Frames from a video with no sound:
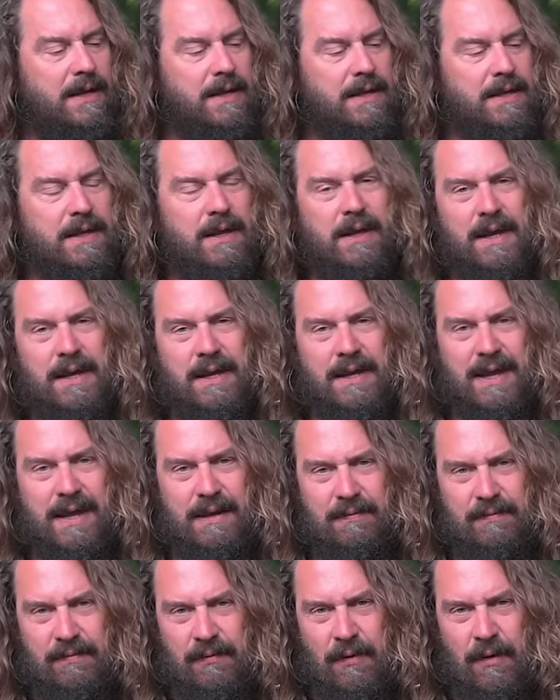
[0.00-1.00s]
you can
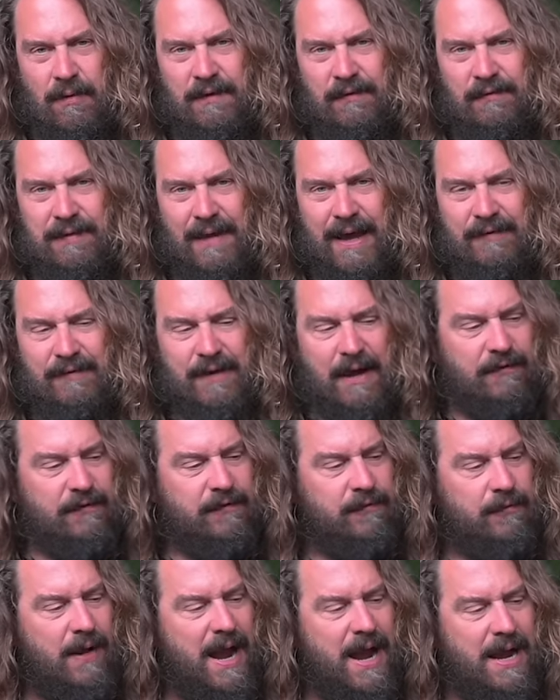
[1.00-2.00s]
throw these legs out
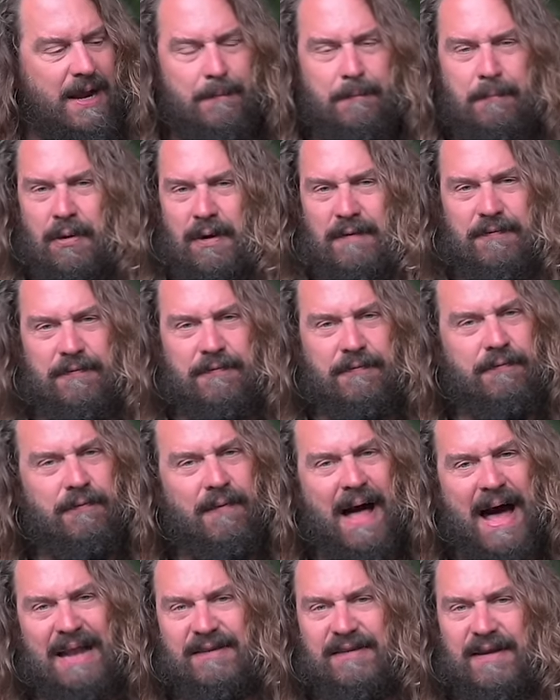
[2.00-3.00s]
straight and put it
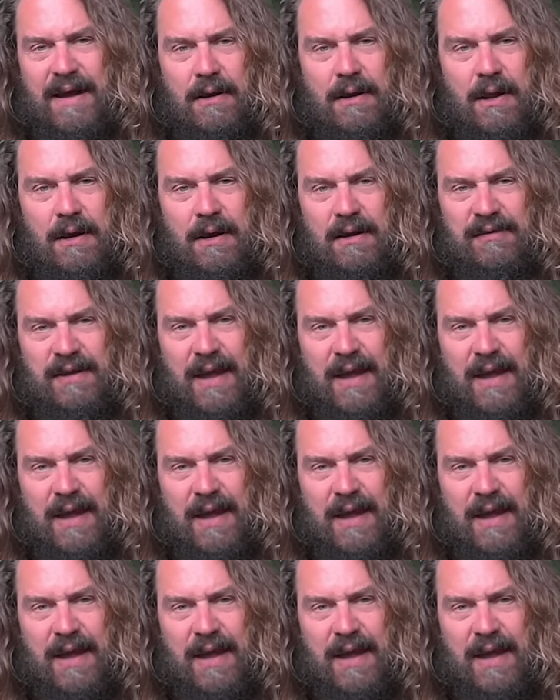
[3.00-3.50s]
flat down on a